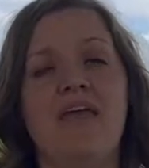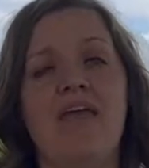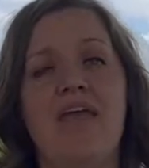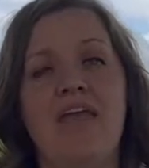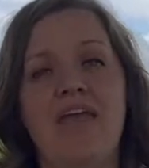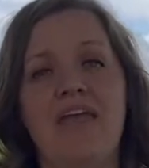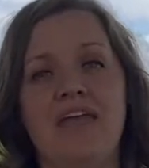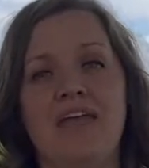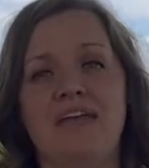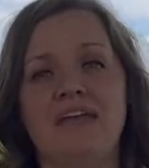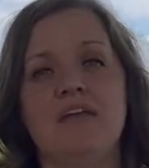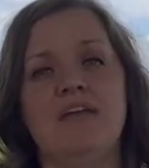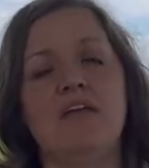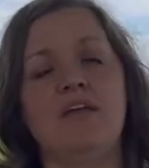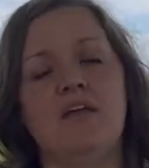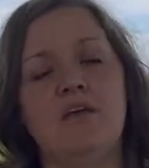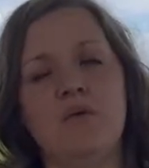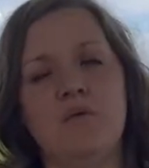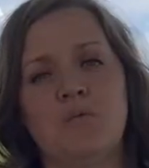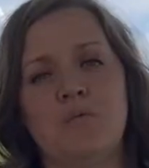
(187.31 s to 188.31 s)
and
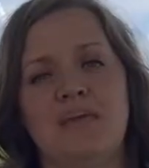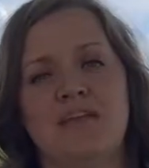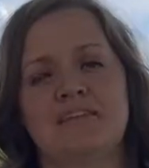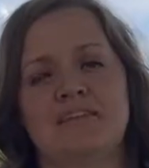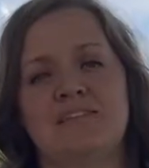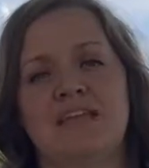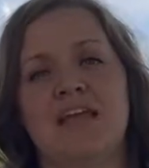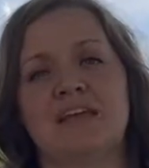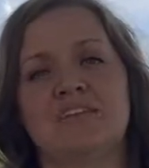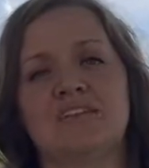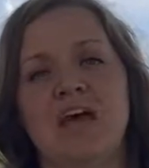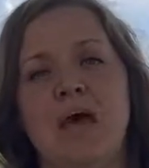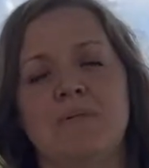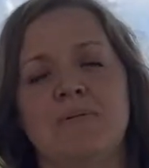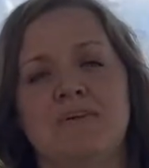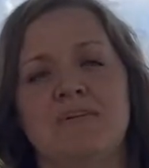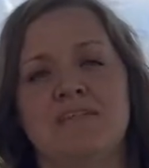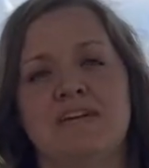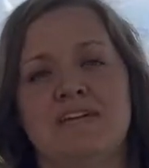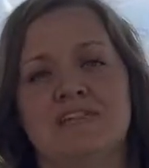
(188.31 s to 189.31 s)
we can stay on top of